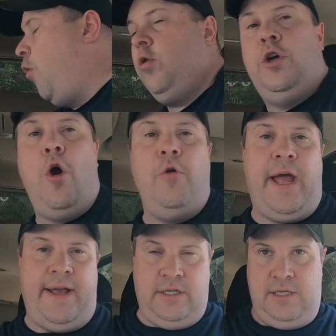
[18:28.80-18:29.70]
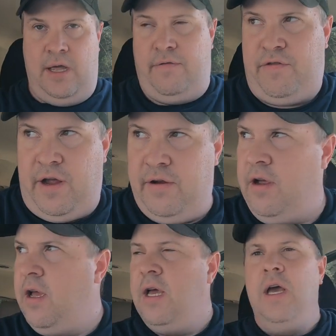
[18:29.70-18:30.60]
old Kodak stuff there.
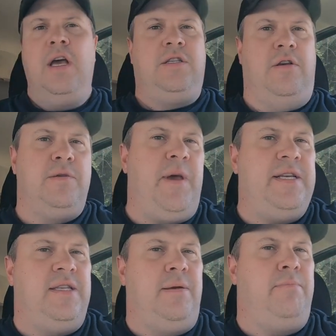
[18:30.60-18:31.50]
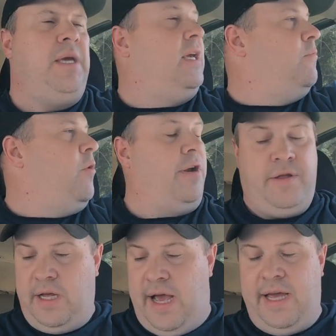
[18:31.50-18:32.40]
So it's basically me and one
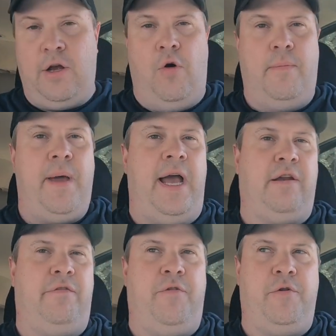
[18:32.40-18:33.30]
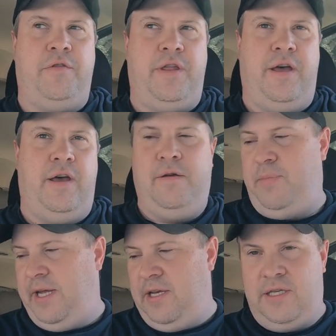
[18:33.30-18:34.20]
other guy going back and forth,
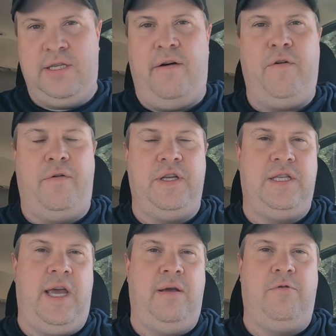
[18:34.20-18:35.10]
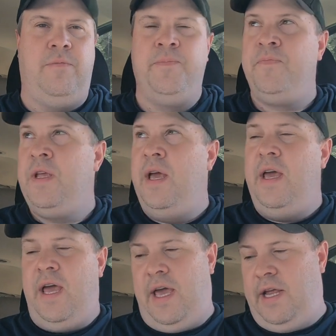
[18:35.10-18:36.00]
picking this stuff off this table
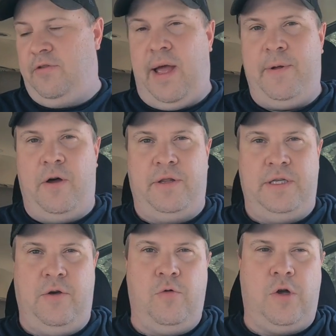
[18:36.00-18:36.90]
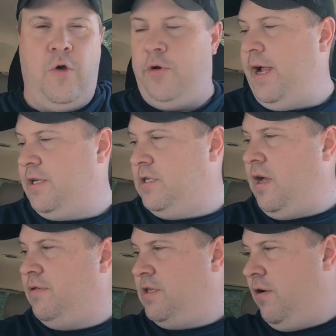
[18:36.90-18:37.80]
and grabbing all this old Kodak
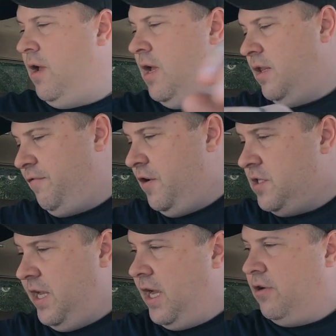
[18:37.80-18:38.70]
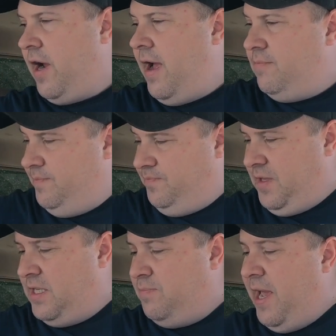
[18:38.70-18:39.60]
stuff. So the first thing I grabbed
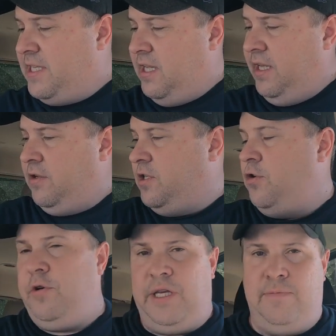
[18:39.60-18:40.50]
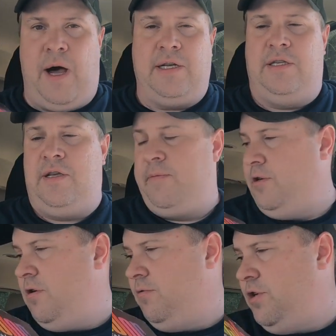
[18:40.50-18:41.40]
is basically, there's two of these boxes, so I'm
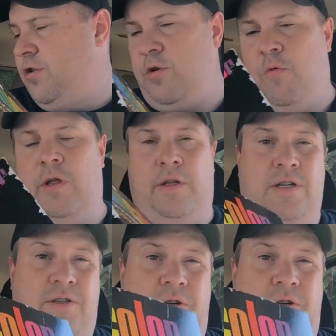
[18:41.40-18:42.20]
going to only show you one because